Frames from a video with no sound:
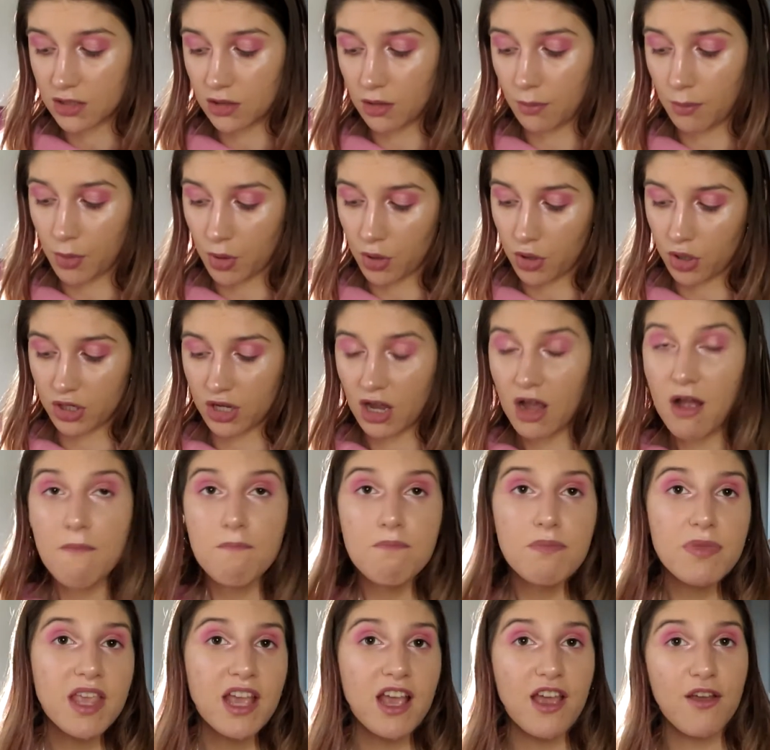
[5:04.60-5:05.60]
the book
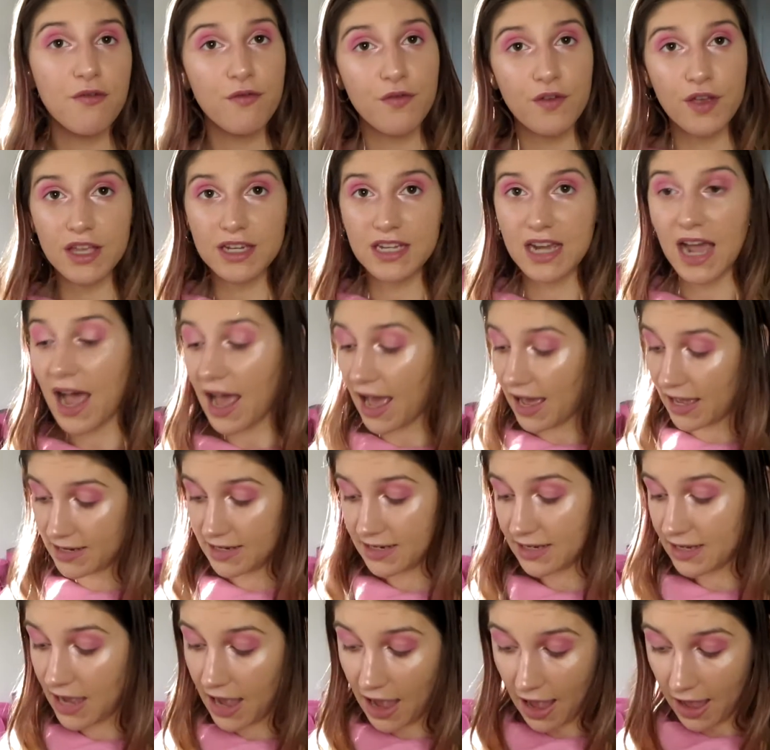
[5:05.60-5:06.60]
if it had
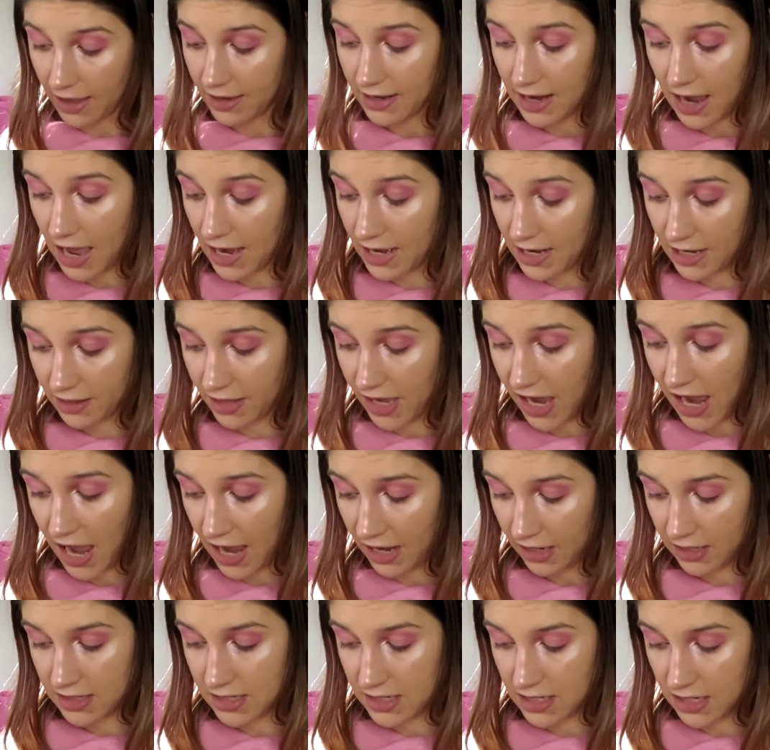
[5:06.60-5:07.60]
had another
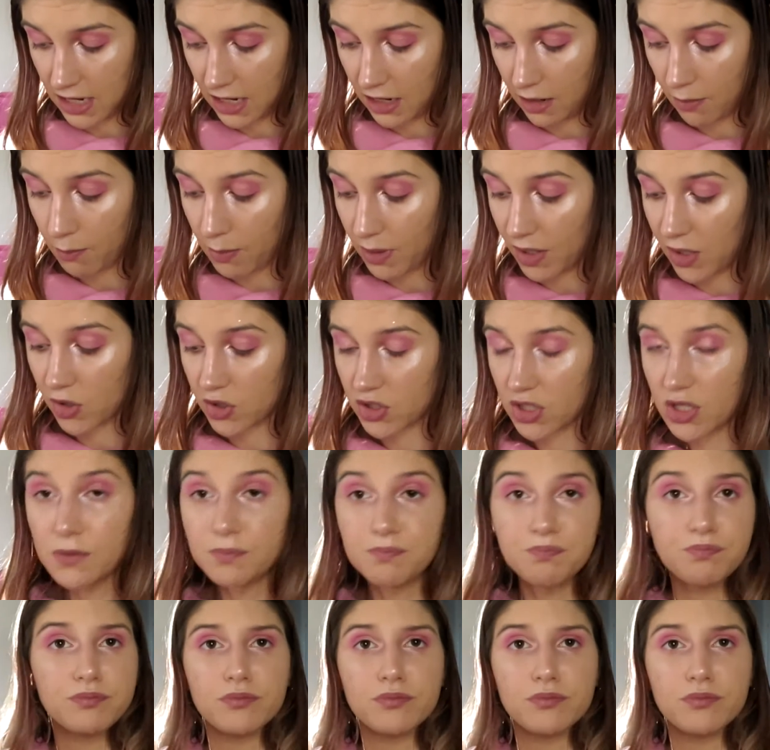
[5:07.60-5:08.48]
ending, because